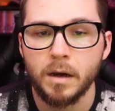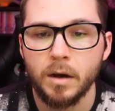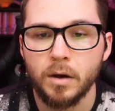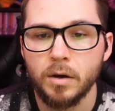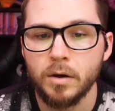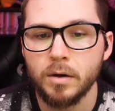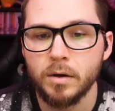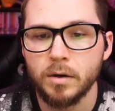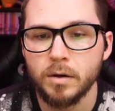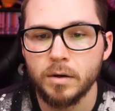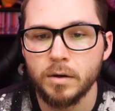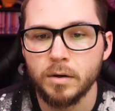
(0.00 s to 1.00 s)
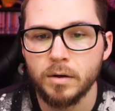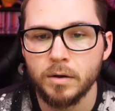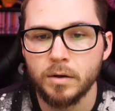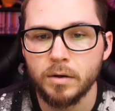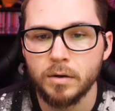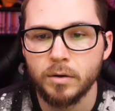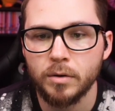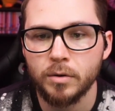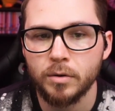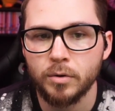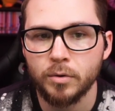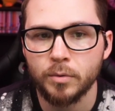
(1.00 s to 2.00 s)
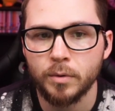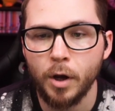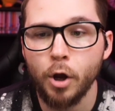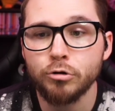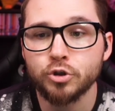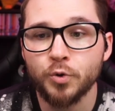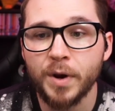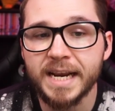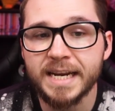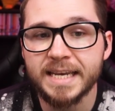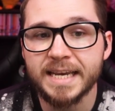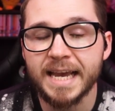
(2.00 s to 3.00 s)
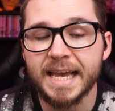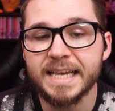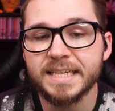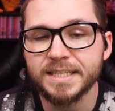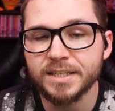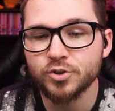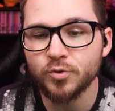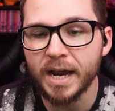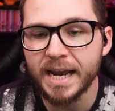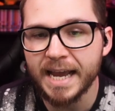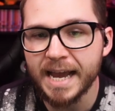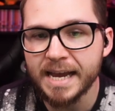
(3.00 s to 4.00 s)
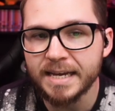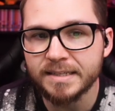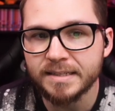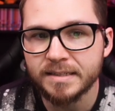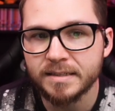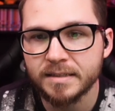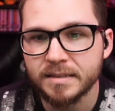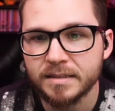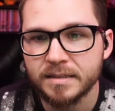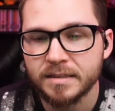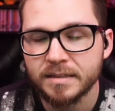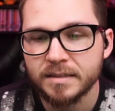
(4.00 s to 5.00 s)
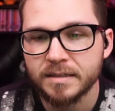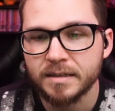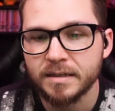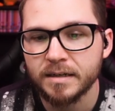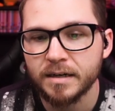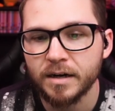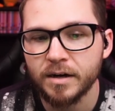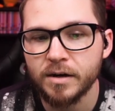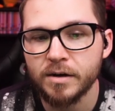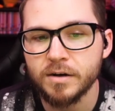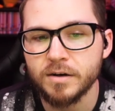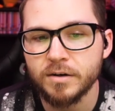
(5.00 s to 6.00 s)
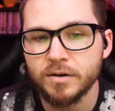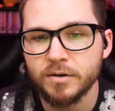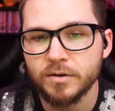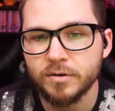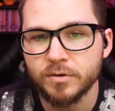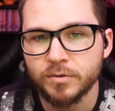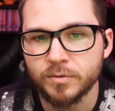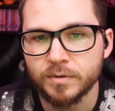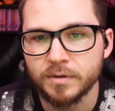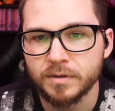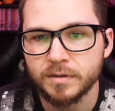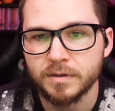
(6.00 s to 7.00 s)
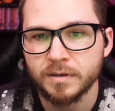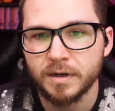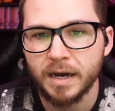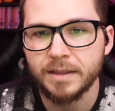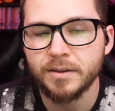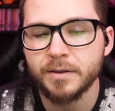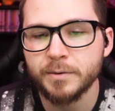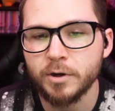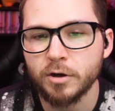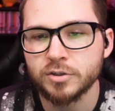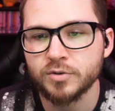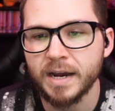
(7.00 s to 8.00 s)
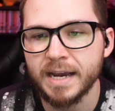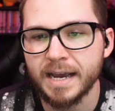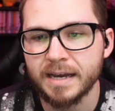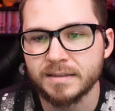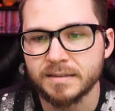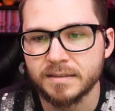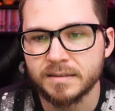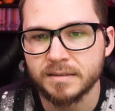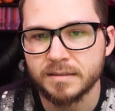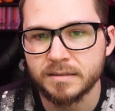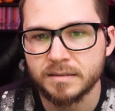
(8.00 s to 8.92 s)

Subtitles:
Oh, trainee is a dry ass? Oh, I thought they were called dryads.